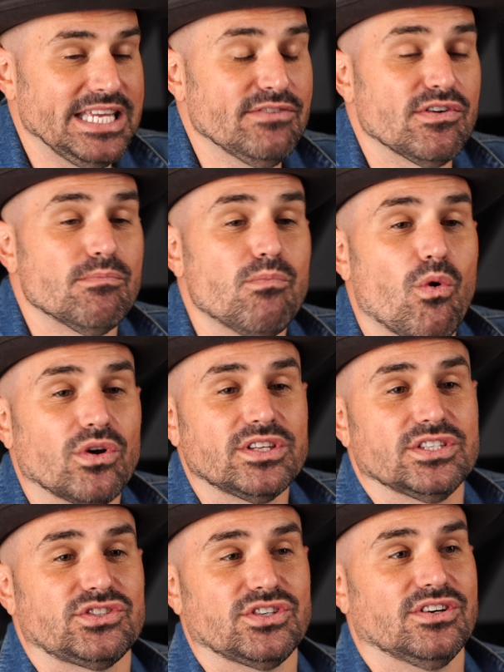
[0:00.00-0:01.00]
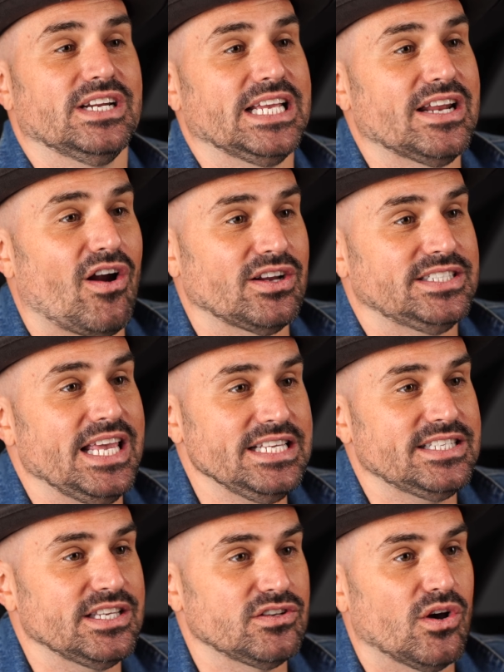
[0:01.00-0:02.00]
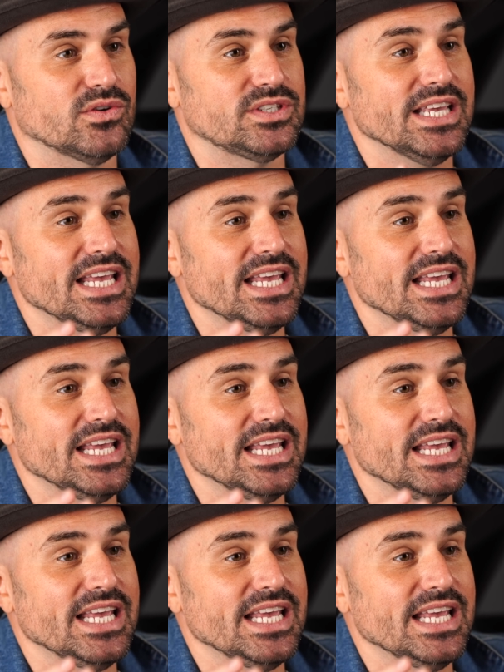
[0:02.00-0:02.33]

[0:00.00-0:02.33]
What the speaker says: even more discerning in our tasting notes